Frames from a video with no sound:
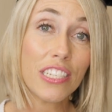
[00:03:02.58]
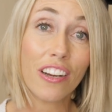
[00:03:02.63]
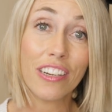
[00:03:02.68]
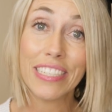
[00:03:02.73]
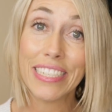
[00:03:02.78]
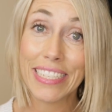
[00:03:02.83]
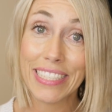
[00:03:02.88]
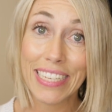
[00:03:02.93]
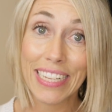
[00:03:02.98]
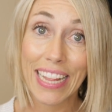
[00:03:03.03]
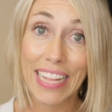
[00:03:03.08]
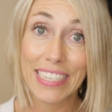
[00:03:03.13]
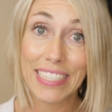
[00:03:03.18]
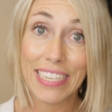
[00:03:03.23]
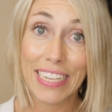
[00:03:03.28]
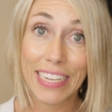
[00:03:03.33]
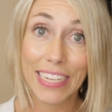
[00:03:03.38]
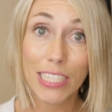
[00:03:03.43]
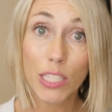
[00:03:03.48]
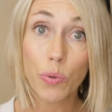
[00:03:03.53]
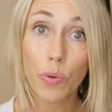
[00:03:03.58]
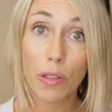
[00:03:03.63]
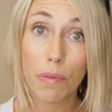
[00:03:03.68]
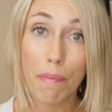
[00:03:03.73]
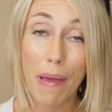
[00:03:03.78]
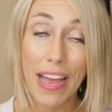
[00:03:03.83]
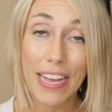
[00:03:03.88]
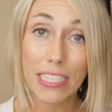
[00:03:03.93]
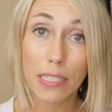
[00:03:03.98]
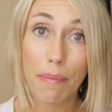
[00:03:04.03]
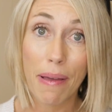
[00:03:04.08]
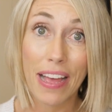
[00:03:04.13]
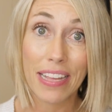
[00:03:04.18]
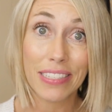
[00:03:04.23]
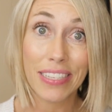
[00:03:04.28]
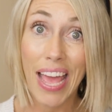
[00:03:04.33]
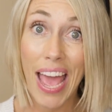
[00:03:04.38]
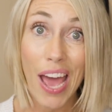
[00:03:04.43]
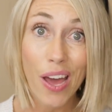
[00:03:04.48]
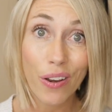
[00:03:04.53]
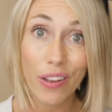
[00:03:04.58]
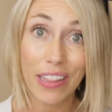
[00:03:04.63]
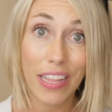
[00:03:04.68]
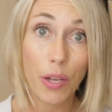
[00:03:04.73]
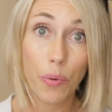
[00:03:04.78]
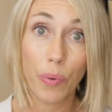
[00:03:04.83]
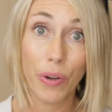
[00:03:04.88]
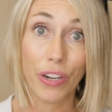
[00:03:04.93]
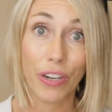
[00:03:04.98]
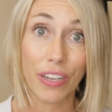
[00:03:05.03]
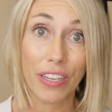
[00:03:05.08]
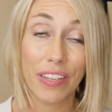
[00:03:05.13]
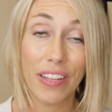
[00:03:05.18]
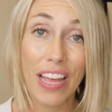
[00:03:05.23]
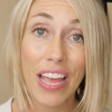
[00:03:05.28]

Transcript: our Disneyland tickets with MaxPass, how do they work?